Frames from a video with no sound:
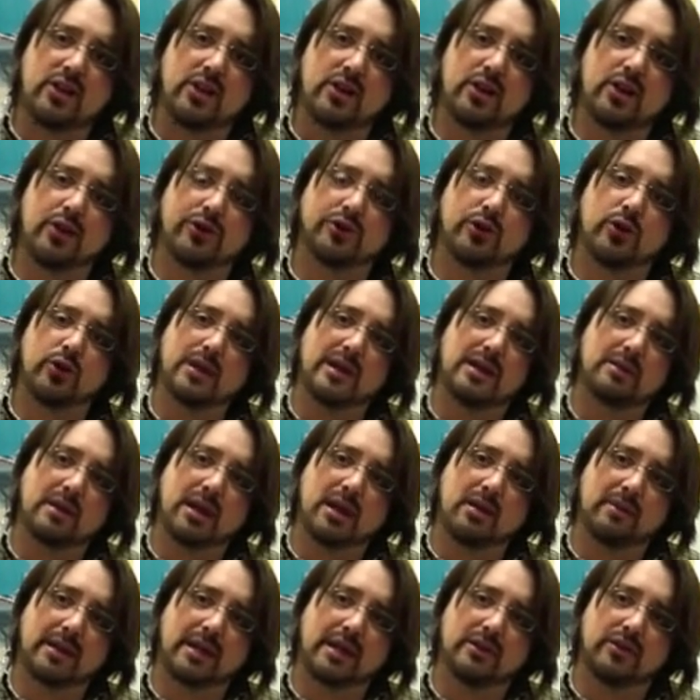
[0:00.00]
You can also
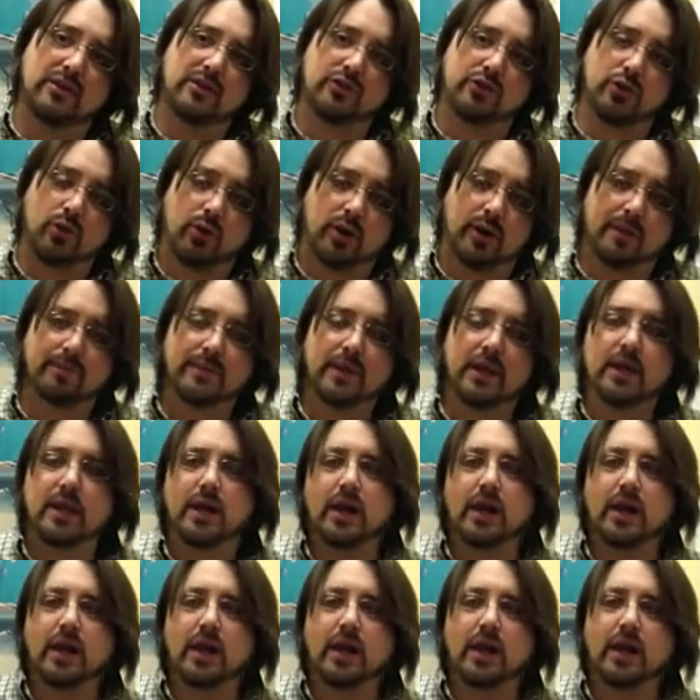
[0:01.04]
email me at the store.